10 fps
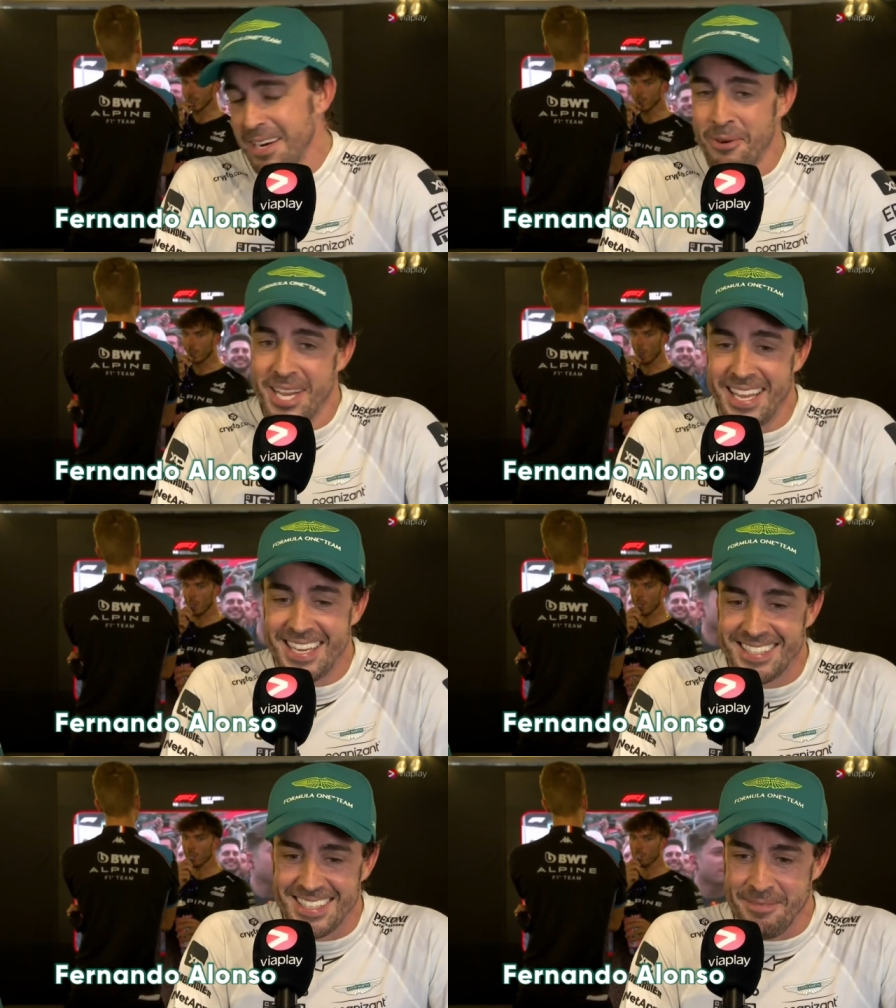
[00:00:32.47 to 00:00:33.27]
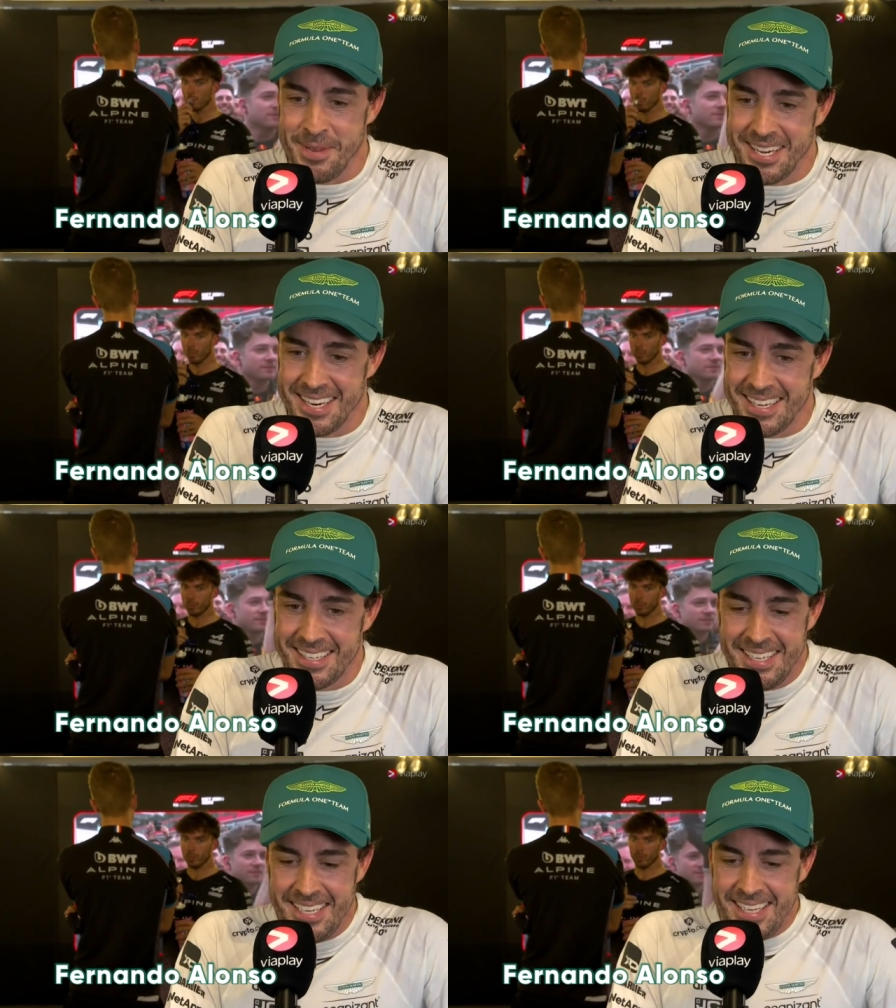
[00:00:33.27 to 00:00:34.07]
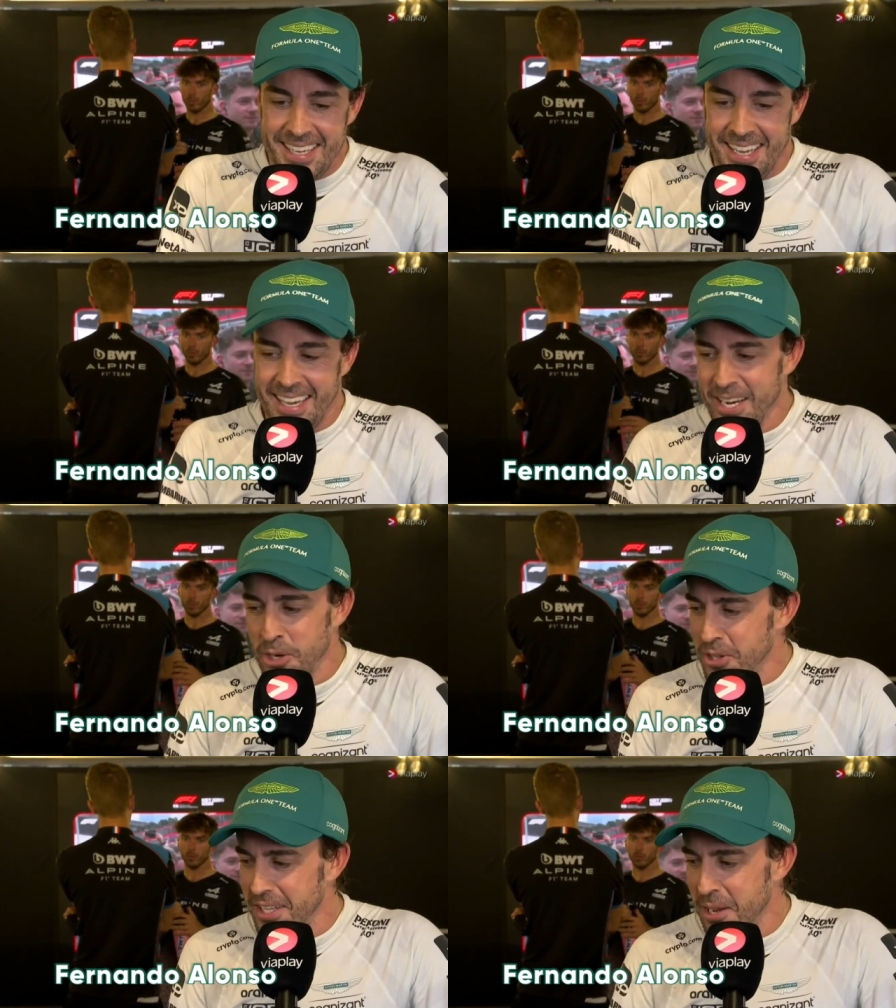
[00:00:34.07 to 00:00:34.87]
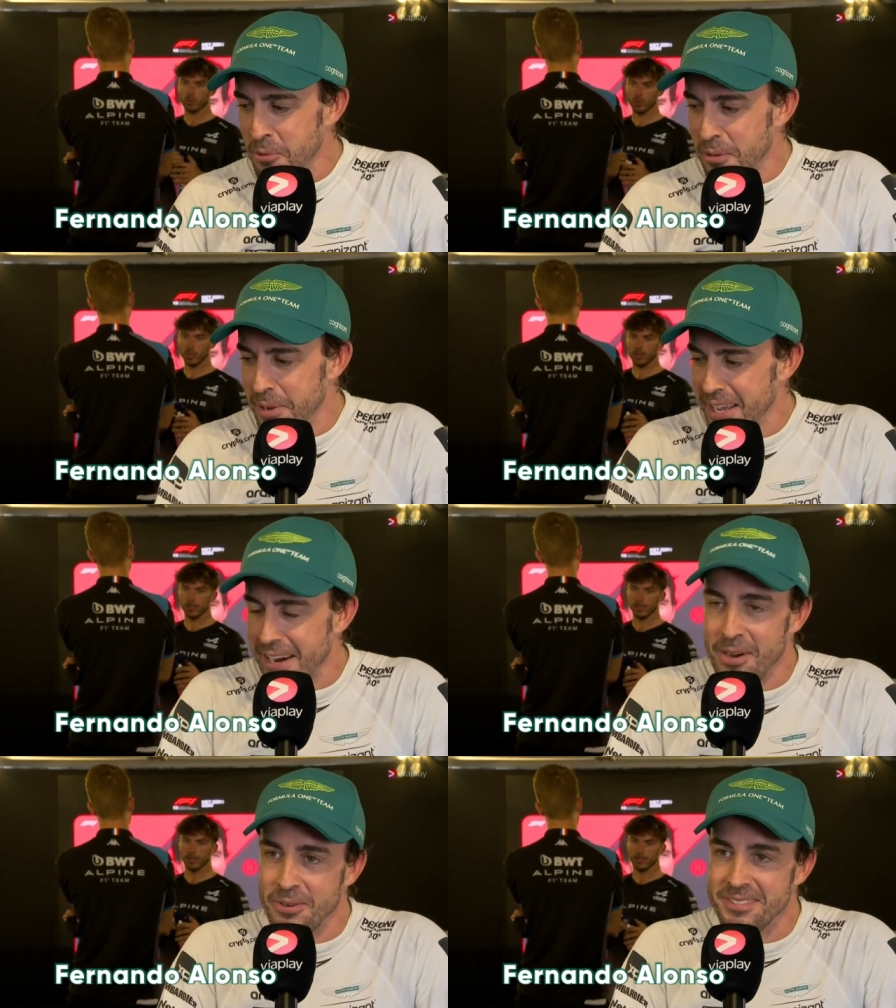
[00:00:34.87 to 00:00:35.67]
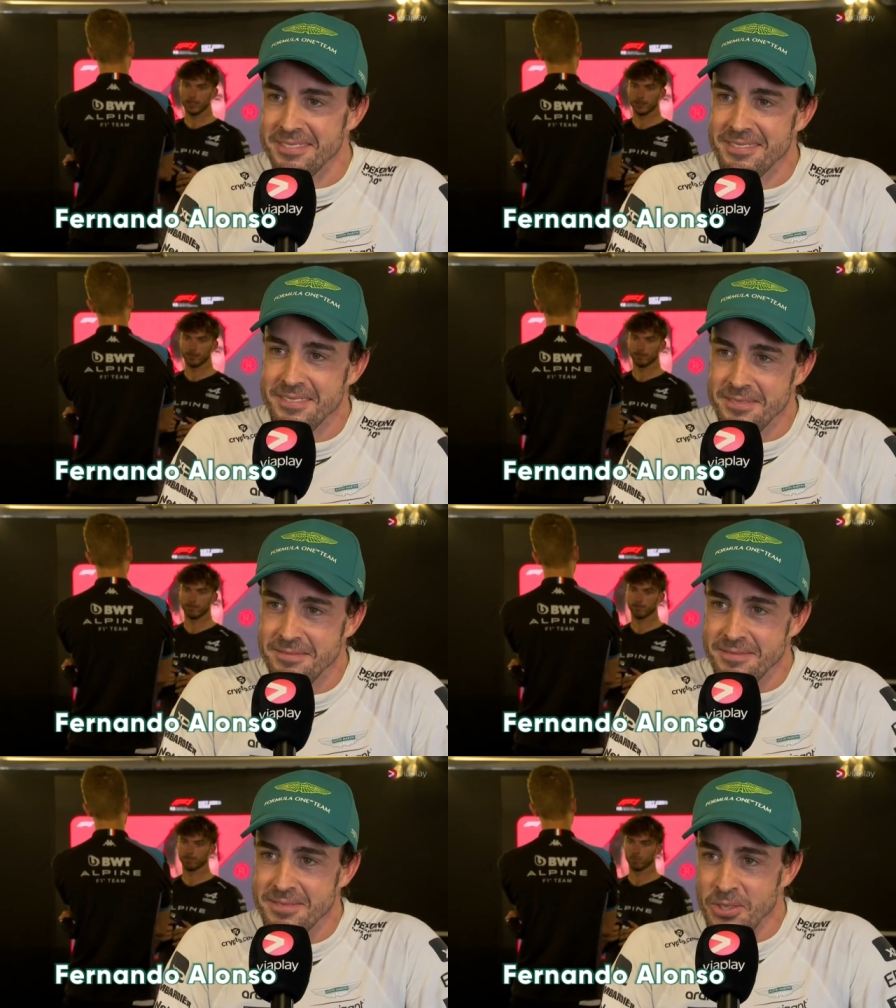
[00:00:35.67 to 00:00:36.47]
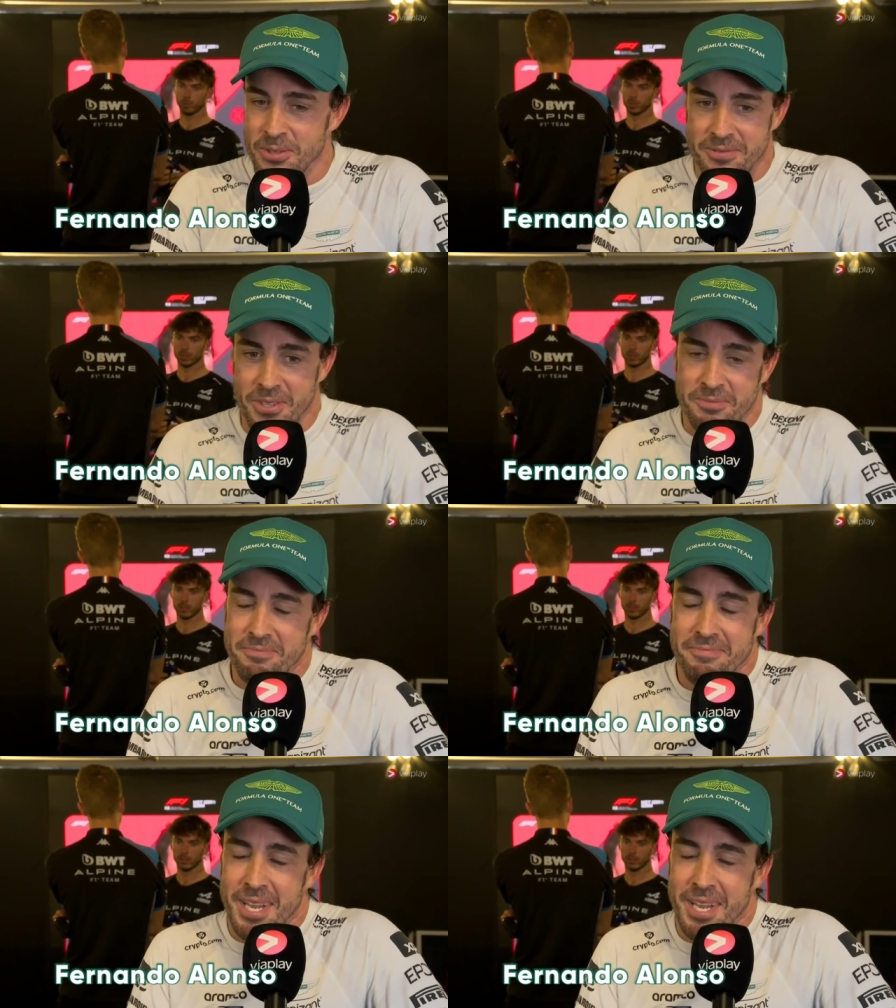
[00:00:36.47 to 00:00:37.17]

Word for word: In a way, yes. I mean, uh, I know that I will be around not not